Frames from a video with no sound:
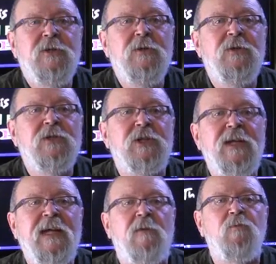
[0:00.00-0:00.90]

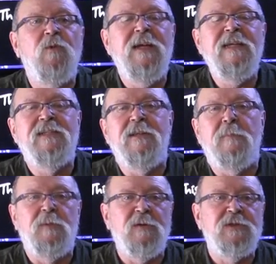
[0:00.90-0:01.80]
usually a reason
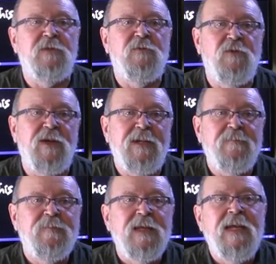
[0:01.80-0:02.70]
that boats are free.
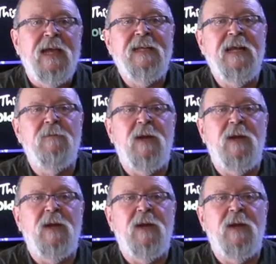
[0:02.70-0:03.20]
At any